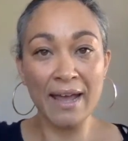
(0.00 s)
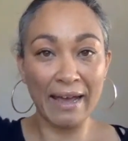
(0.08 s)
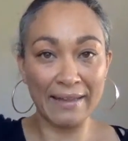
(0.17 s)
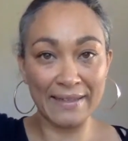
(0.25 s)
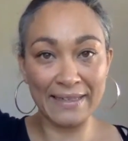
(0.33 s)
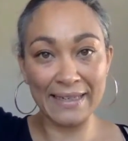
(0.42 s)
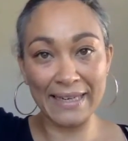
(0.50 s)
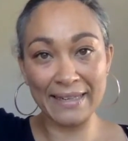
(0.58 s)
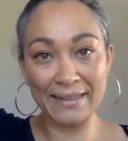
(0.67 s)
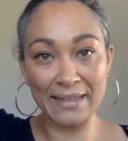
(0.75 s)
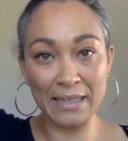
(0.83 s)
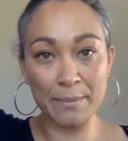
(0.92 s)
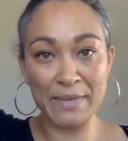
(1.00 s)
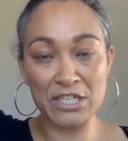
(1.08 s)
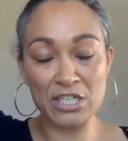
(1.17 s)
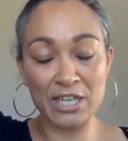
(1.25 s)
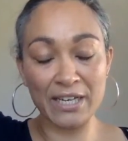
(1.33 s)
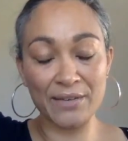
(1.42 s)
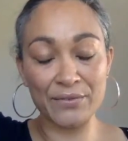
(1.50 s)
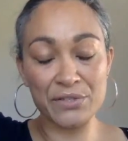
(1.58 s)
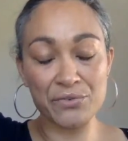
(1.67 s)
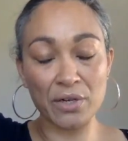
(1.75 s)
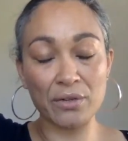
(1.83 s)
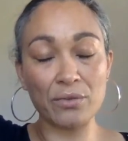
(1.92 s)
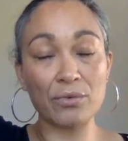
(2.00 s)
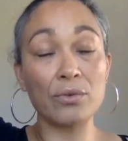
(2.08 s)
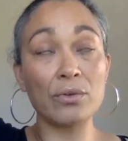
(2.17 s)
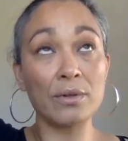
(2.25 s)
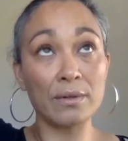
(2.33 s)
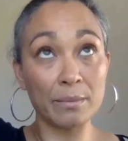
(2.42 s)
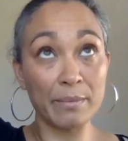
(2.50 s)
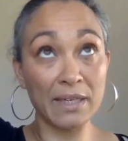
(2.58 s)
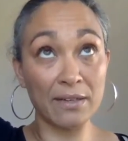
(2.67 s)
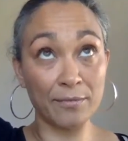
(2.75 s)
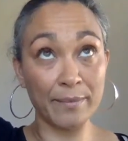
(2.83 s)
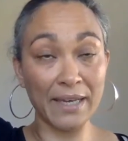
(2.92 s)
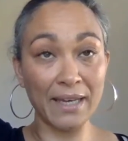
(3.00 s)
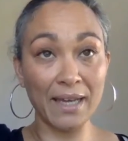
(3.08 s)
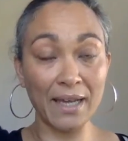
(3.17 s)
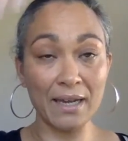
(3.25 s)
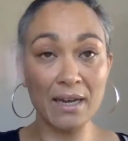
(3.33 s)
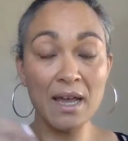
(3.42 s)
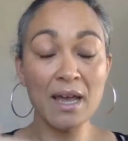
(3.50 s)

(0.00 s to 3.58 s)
and then lengthening, imagining I have a string through the middle of my head